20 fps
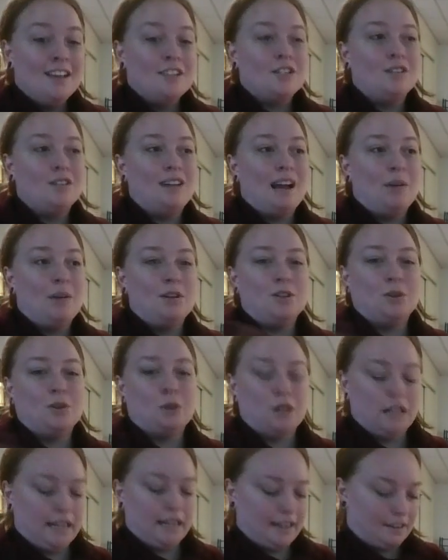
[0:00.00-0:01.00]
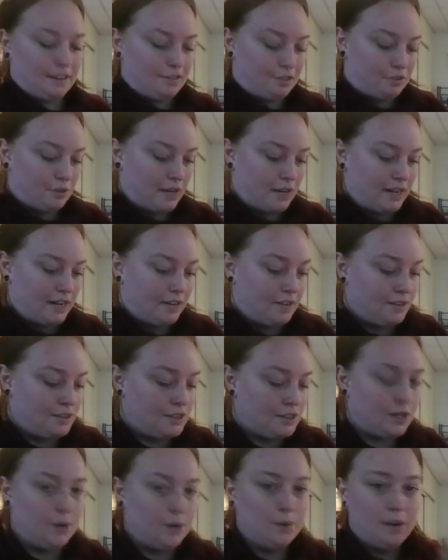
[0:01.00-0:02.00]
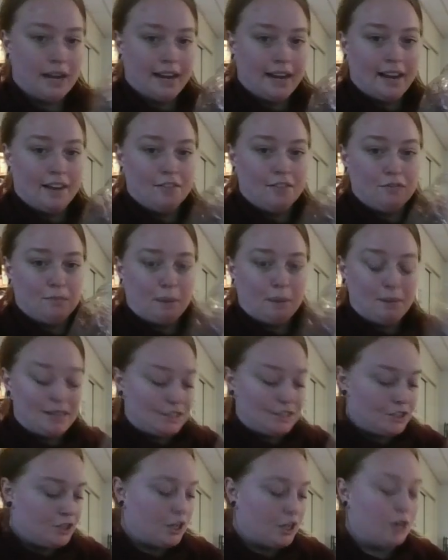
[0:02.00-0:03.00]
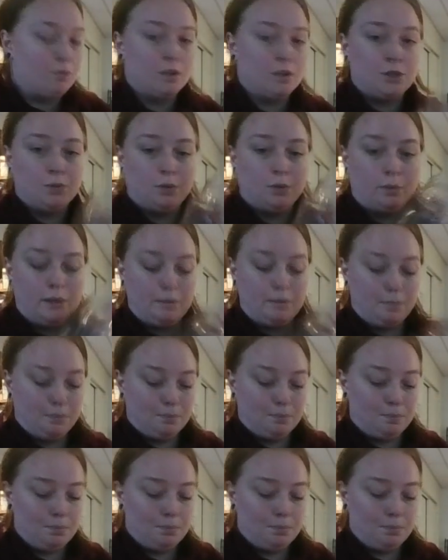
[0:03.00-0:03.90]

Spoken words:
So now in total I have three. So I have my mason jar, which will be